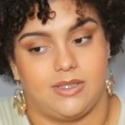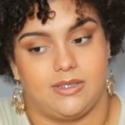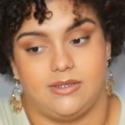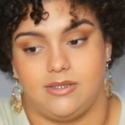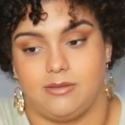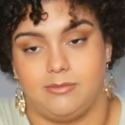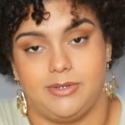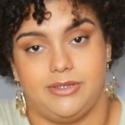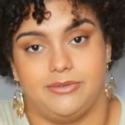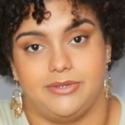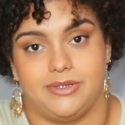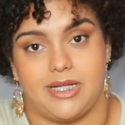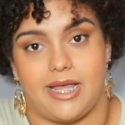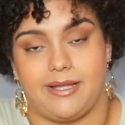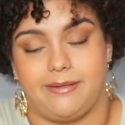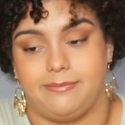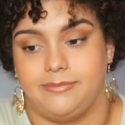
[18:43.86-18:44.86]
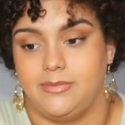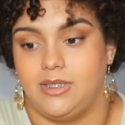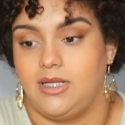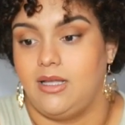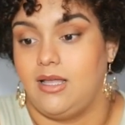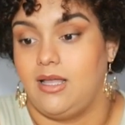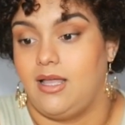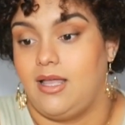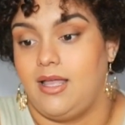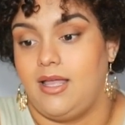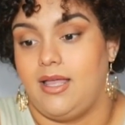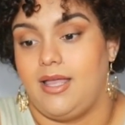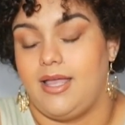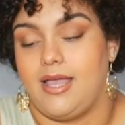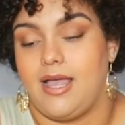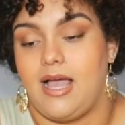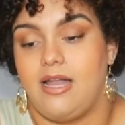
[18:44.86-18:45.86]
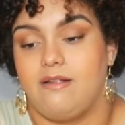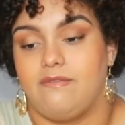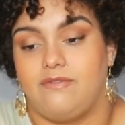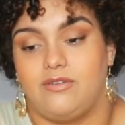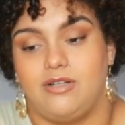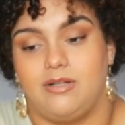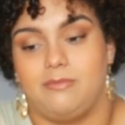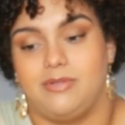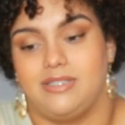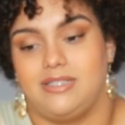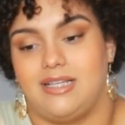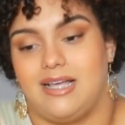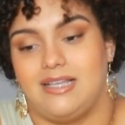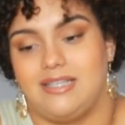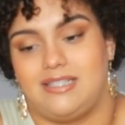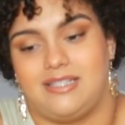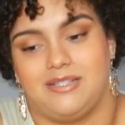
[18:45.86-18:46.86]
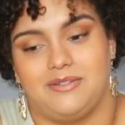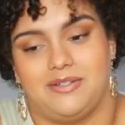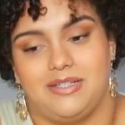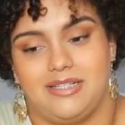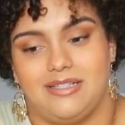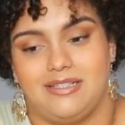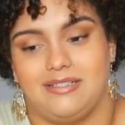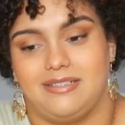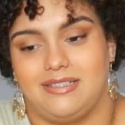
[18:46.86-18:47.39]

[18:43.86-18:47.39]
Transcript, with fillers: Don't be doing that. It had a phone number attached to it.